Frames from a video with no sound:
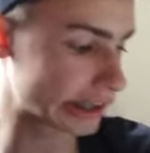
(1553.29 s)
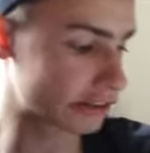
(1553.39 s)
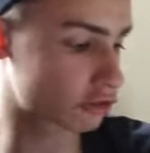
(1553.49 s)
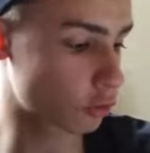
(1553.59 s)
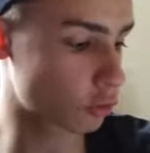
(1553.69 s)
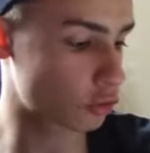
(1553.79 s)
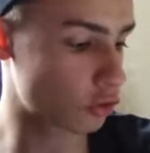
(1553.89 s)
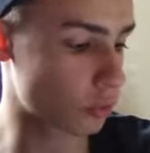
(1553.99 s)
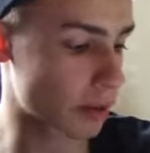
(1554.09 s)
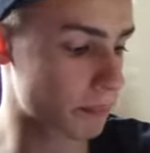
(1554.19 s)
and struggle
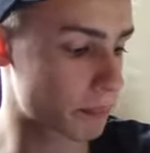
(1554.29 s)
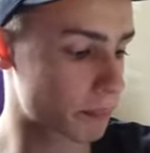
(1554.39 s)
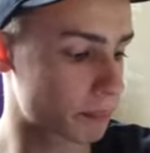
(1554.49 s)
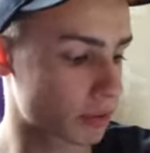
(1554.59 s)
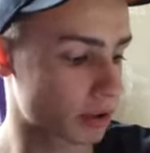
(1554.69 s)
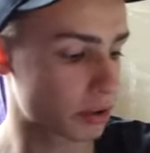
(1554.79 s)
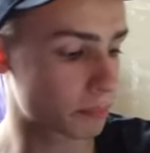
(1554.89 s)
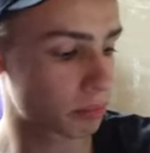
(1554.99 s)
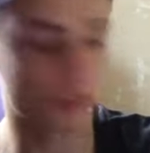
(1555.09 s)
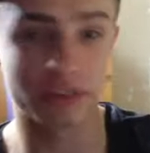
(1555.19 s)
to
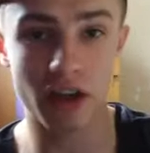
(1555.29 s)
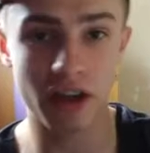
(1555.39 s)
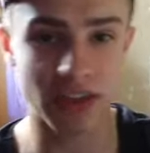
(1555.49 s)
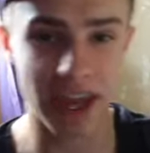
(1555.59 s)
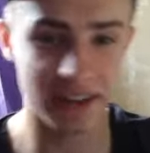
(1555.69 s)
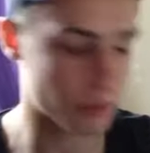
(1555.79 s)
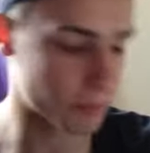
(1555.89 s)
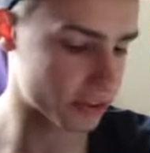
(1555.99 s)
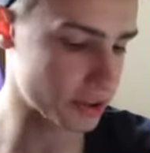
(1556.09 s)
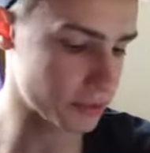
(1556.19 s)
preserve
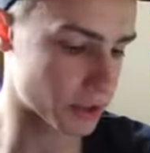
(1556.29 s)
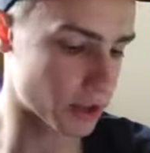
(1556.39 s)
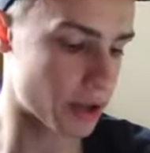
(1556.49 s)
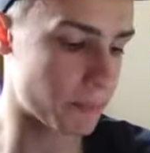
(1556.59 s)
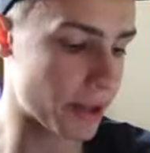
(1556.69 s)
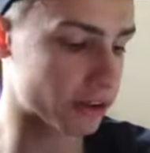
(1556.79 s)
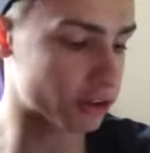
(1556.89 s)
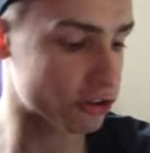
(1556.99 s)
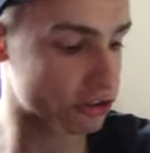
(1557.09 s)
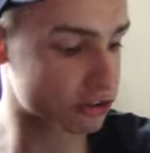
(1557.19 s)
intimacy. Men
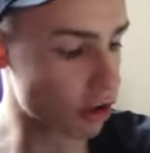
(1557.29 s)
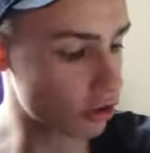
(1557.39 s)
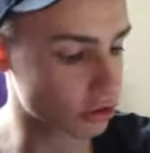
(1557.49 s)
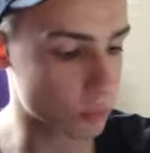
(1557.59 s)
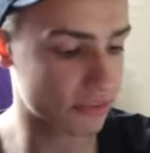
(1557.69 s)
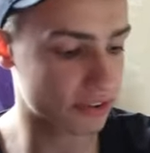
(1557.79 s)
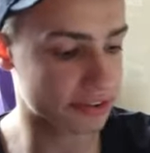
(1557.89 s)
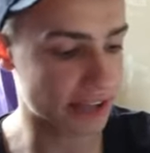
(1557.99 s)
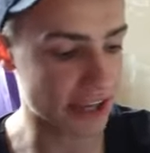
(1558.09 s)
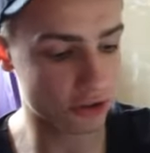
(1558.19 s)
concerned with
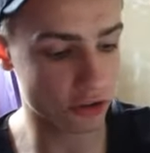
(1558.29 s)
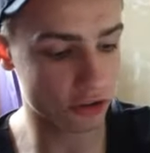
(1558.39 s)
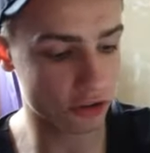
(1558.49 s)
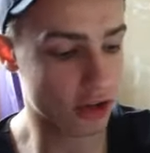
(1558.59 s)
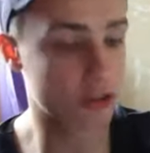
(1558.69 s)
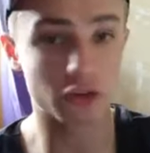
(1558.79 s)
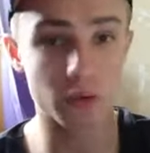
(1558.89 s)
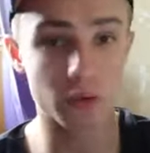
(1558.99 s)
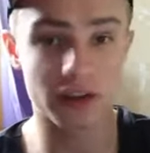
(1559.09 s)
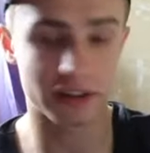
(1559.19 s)
status
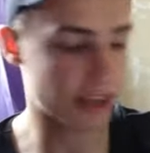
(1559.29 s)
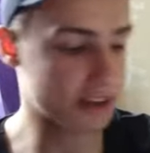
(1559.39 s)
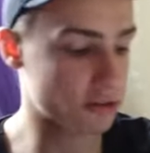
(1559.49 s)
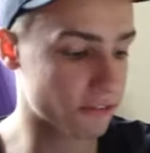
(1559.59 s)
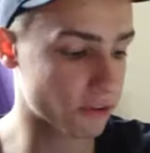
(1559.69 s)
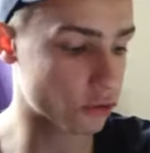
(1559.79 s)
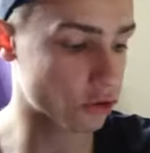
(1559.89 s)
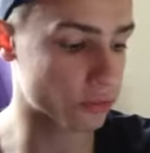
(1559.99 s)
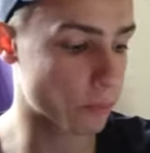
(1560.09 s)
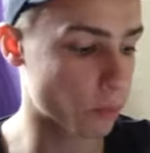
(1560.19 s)
tend to
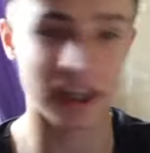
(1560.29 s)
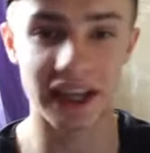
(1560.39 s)
focus on